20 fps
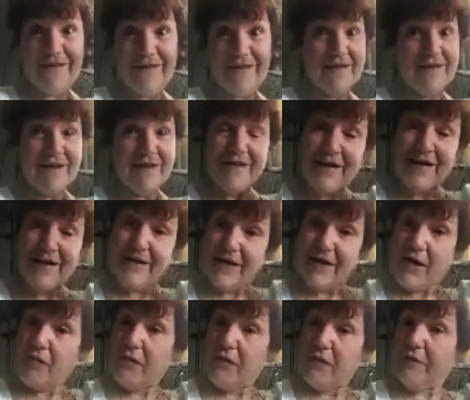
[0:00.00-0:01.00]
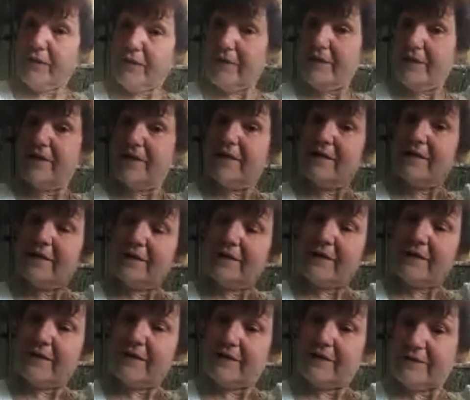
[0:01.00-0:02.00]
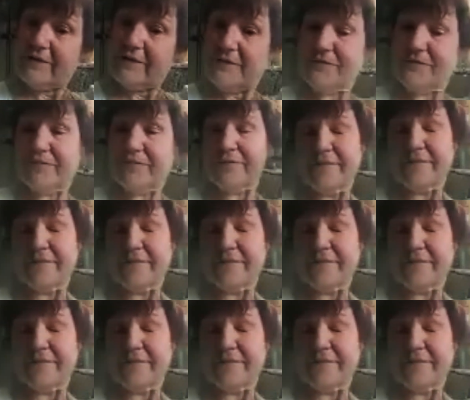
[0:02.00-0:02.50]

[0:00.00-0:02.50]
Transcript: it is so true. It is so true.